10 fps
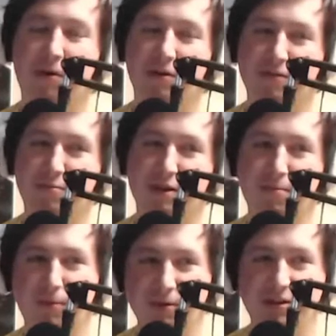of
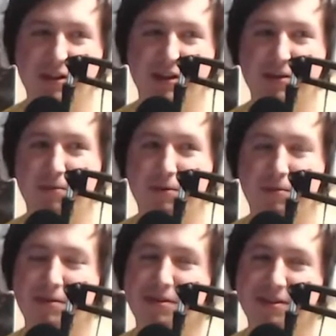Bloodborne together, which
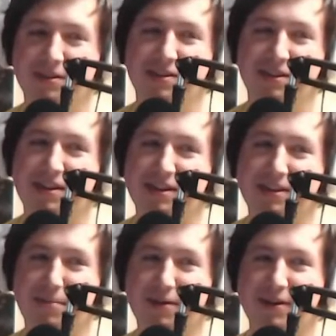was an
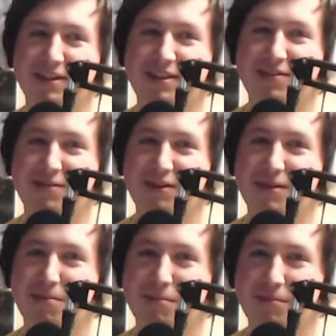experience for
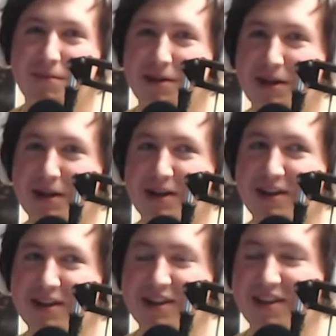him
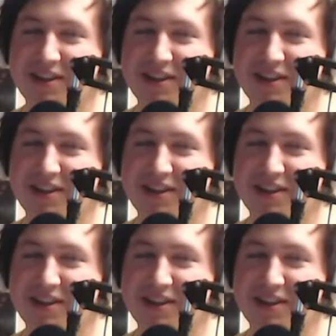because he